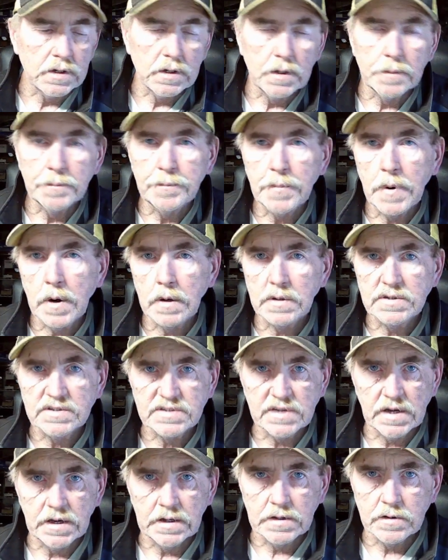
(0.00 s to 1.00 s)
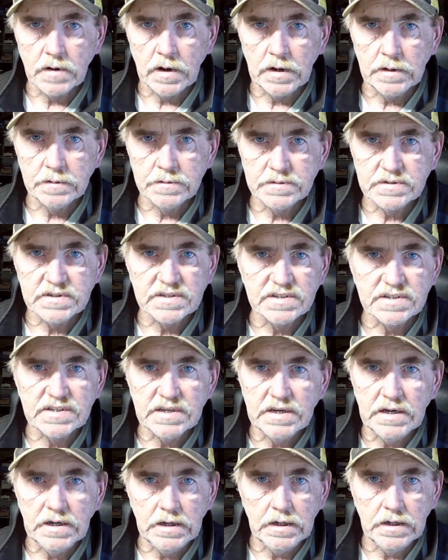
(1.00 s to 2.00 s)
up parts diagrams to
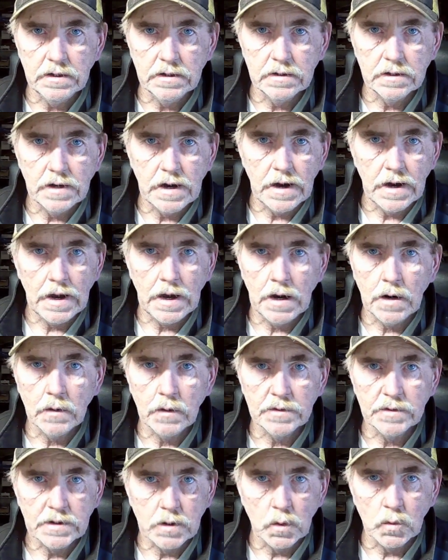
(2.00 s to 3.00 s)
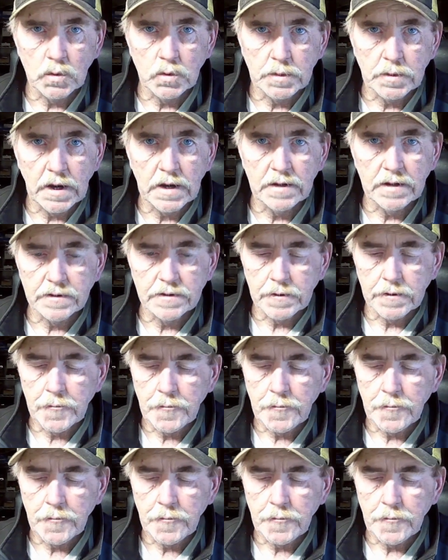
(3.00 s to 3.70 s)
see how they go together.